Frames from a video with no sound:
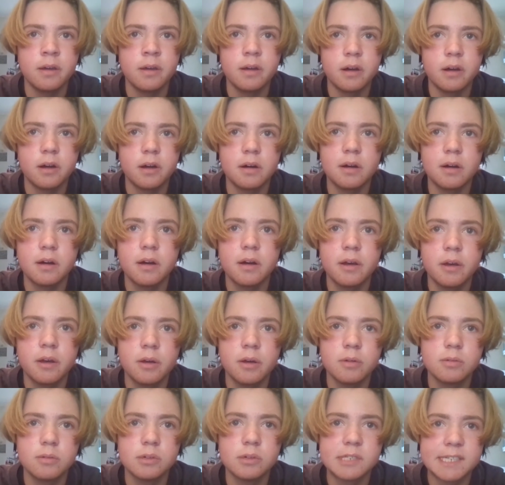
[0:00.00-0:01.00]
I
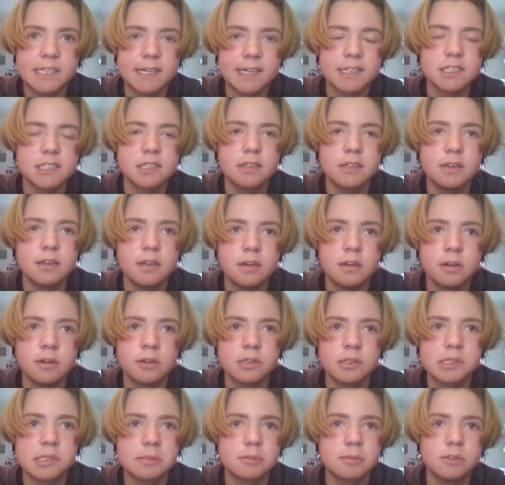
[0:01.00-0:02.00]
was actually in
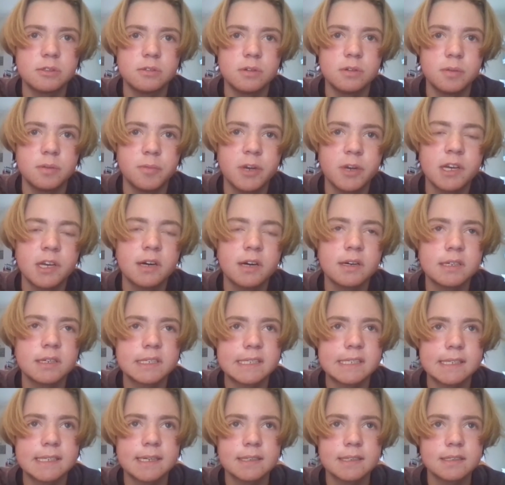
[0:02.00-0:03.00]
hospital, and we
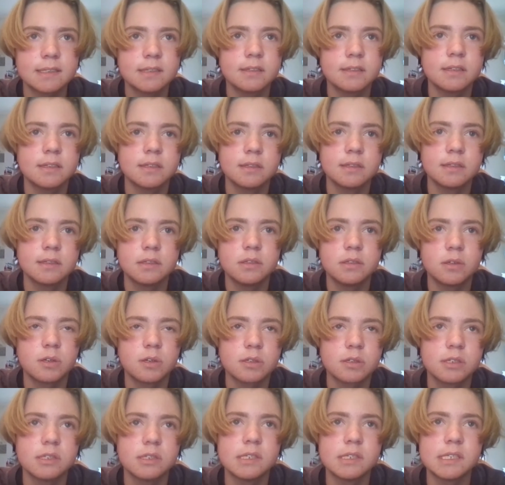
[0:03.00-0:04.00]
asked that to the
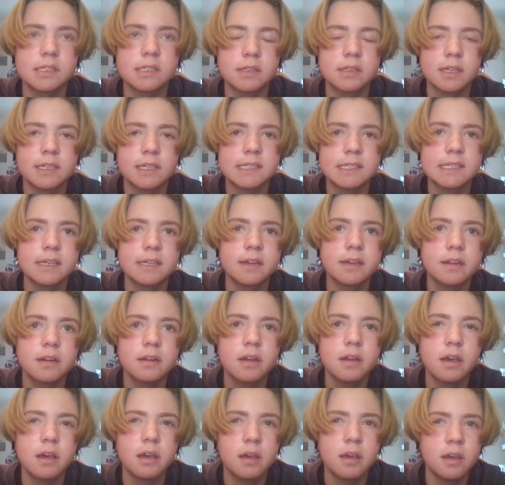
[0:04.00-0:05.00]
doctors, and they said,